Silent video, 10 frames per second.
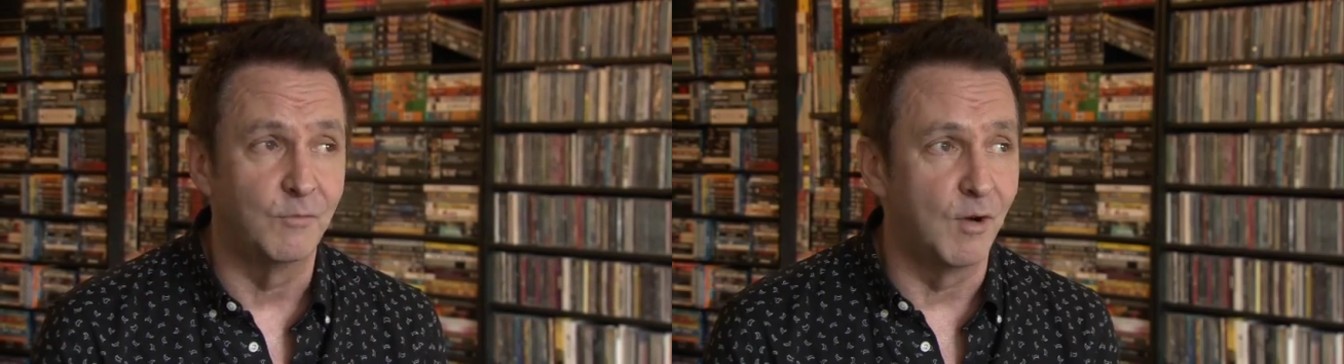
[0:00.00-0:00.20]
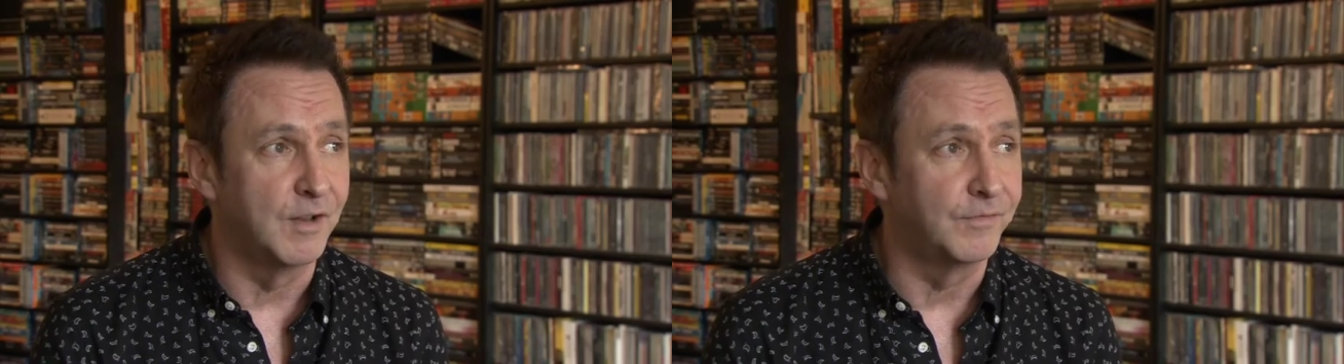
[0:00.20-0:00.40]

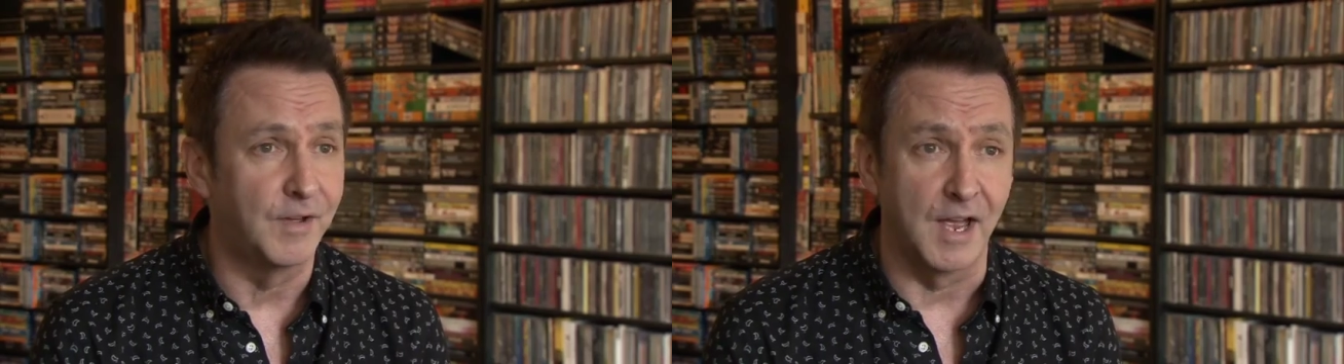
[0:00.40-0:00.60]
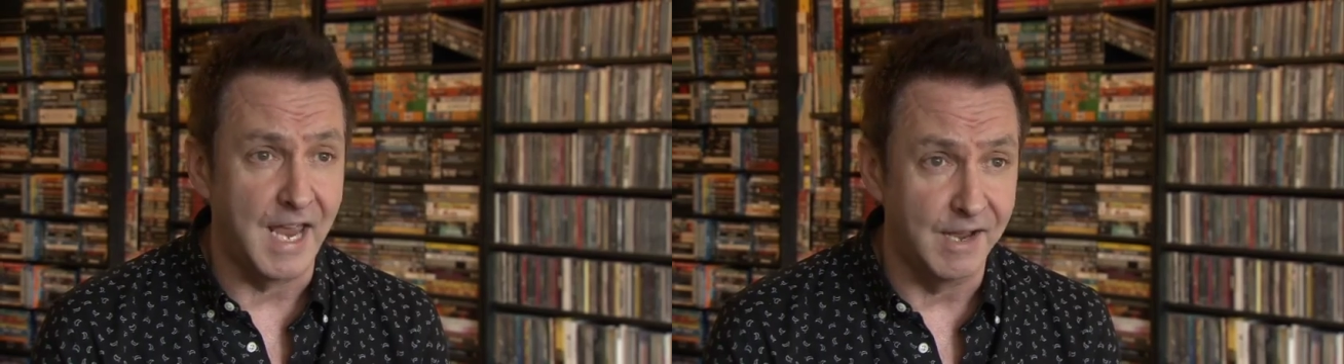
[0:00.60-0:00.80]
one of
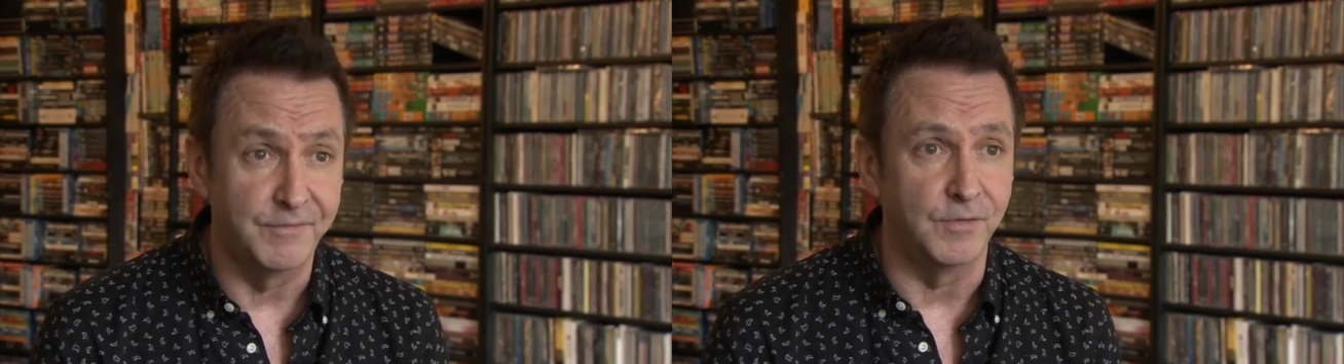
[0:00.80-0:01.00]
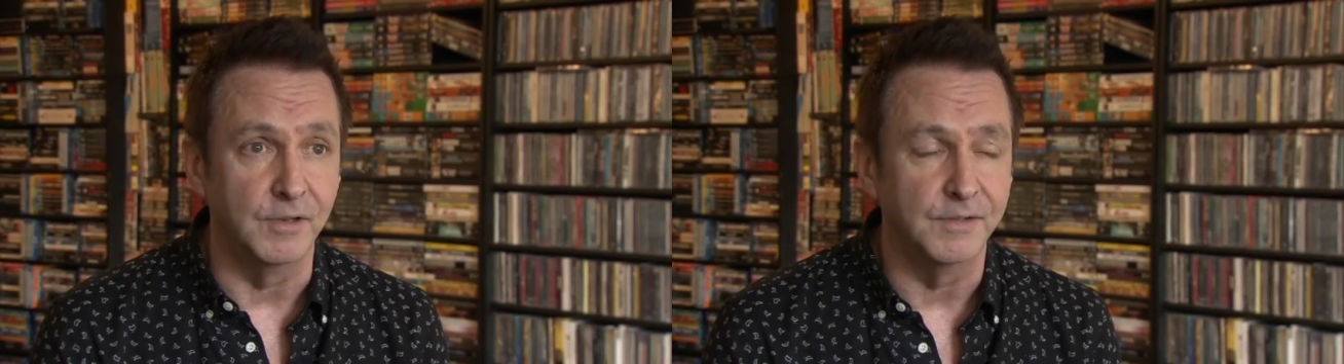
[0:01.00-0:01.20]
a
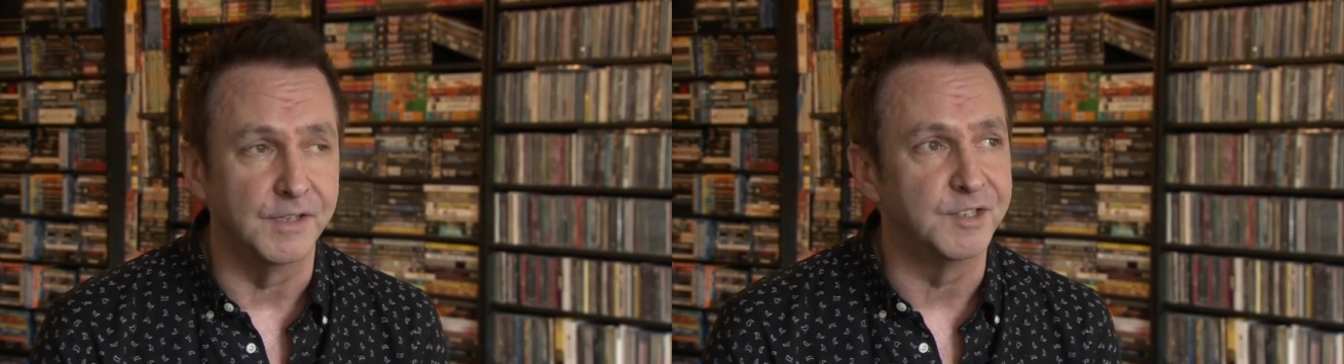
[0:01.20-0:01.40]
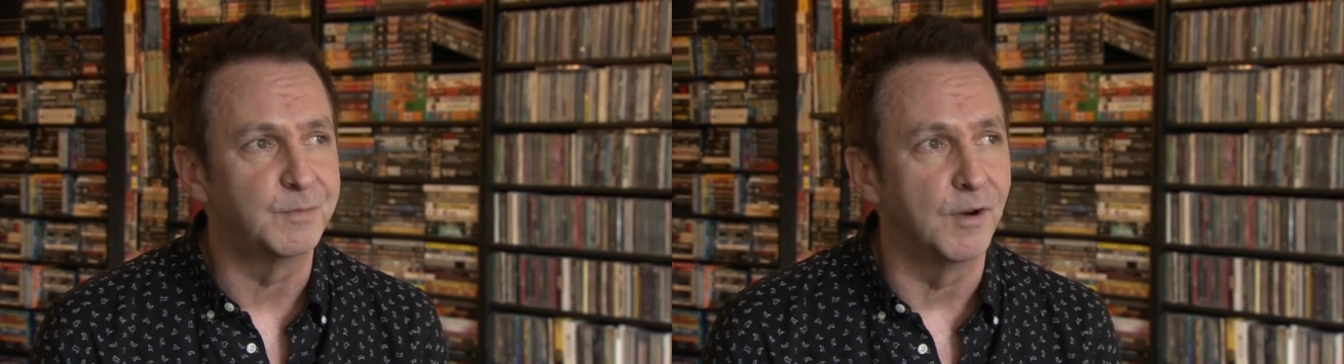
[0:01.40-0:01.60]
handful that
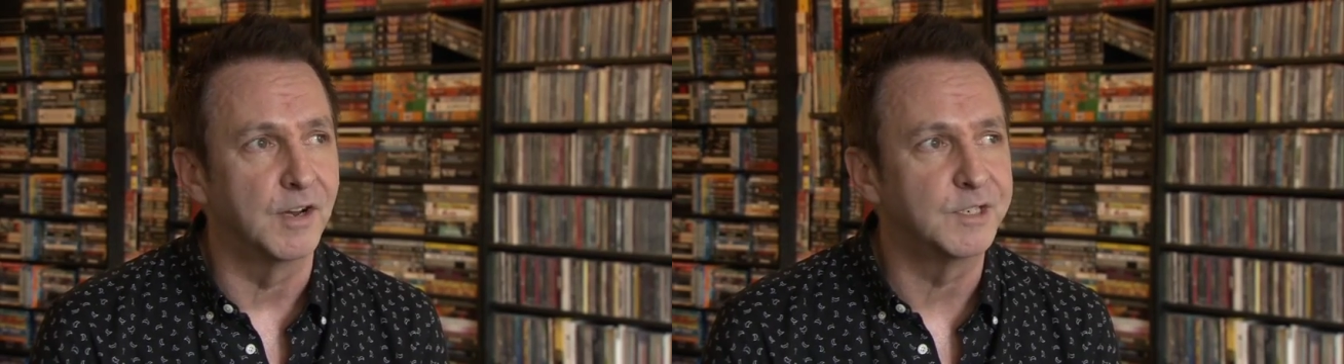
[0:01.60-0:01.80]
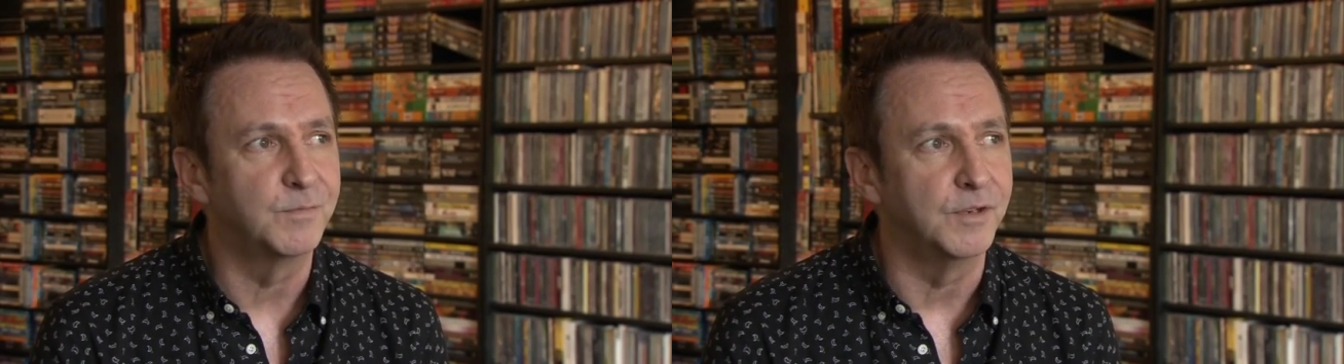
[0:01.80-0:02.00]
this
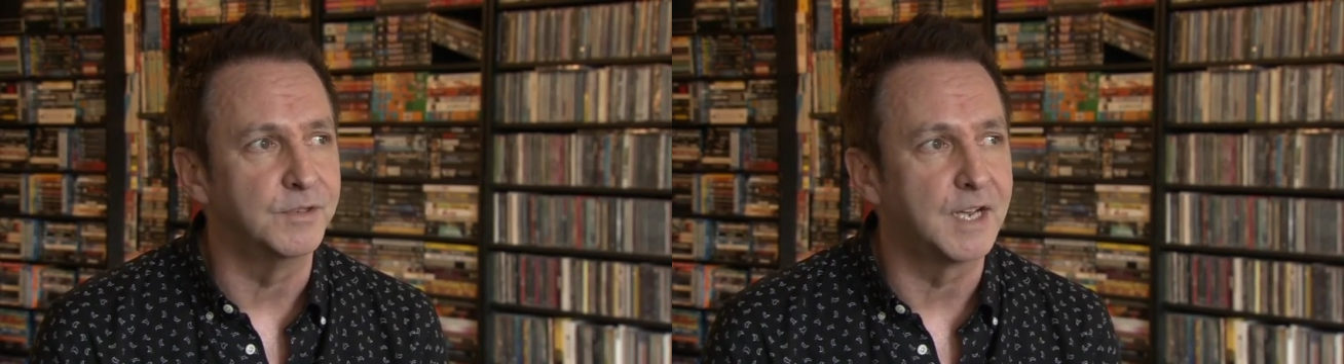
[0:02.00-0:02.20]
market's produced.